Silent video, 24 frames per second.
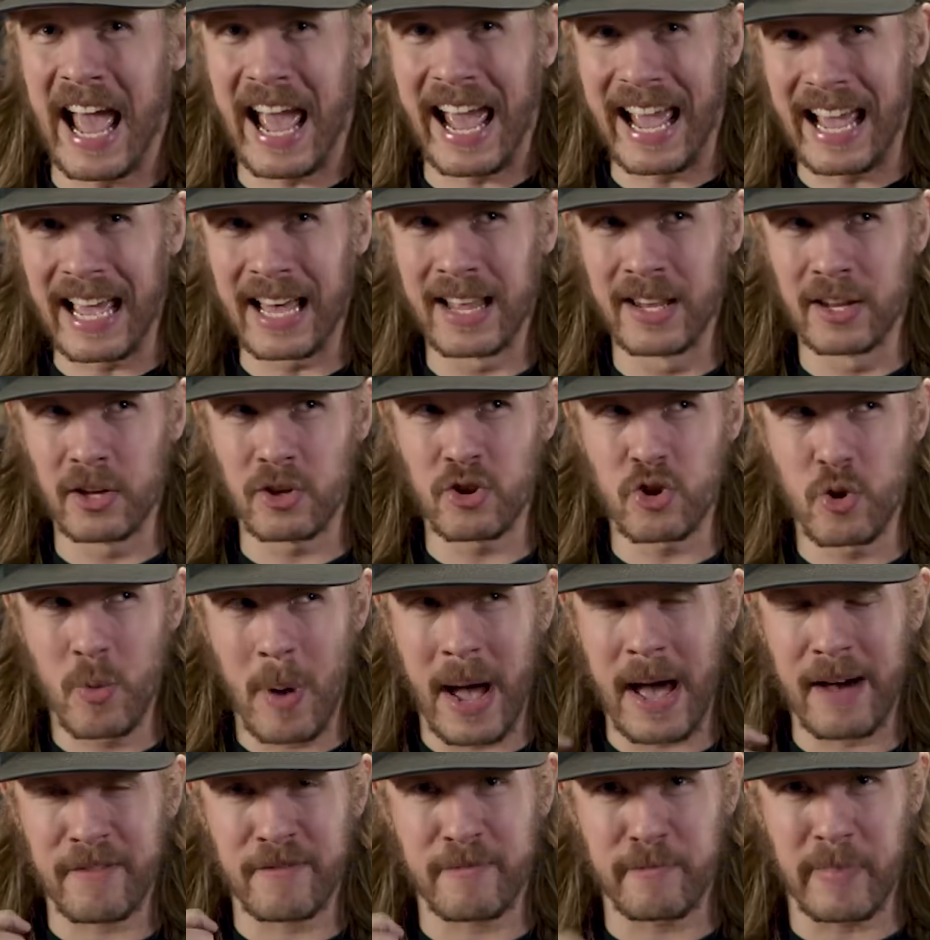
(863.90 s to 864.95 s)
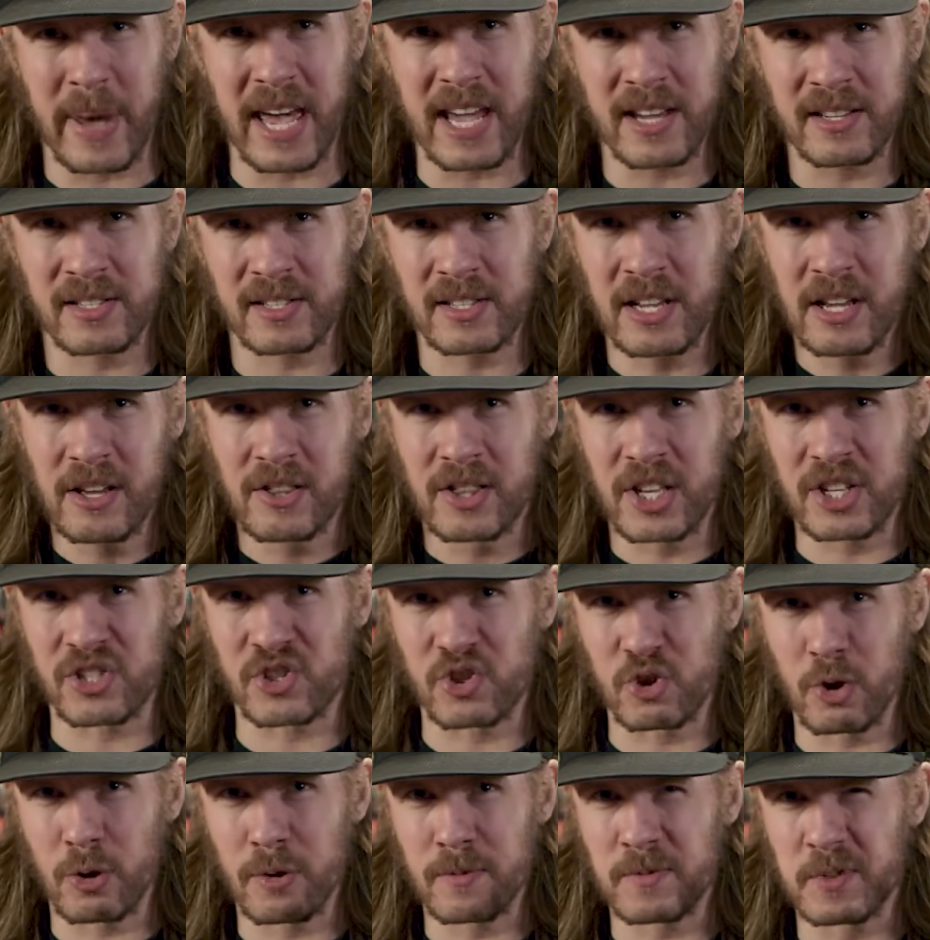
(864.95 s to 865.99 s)
And you have bass that
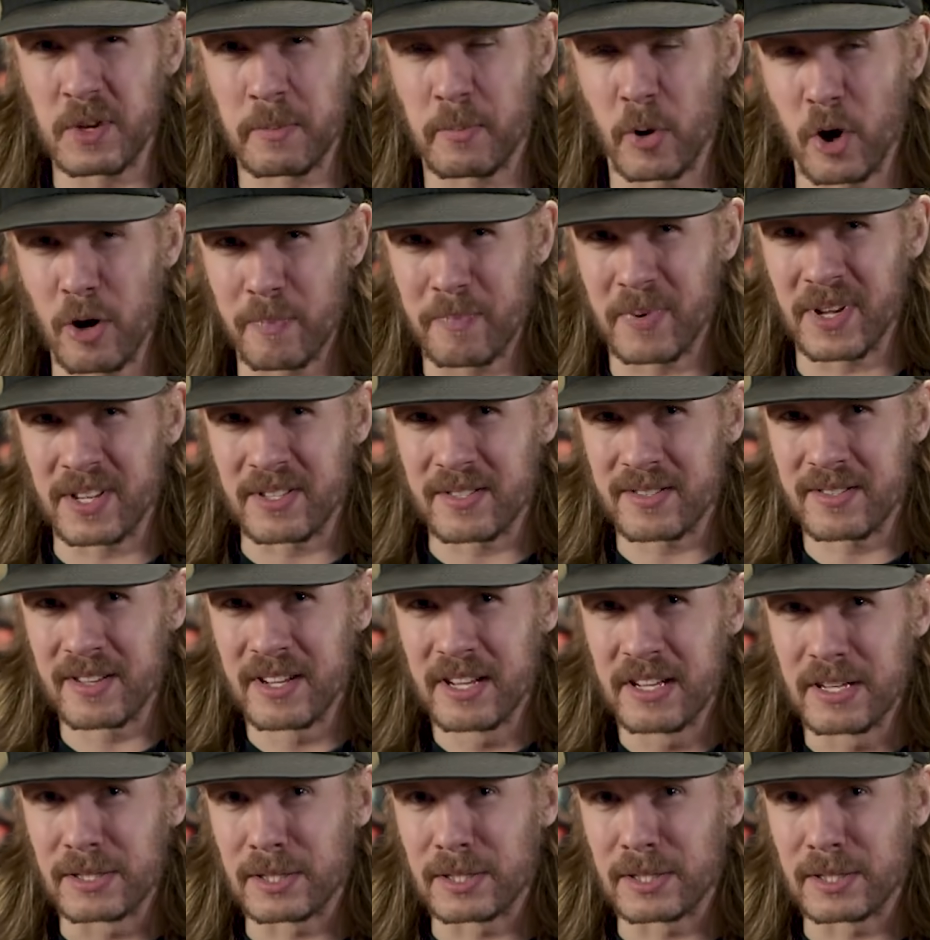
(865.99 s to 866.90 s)
serves a purpose.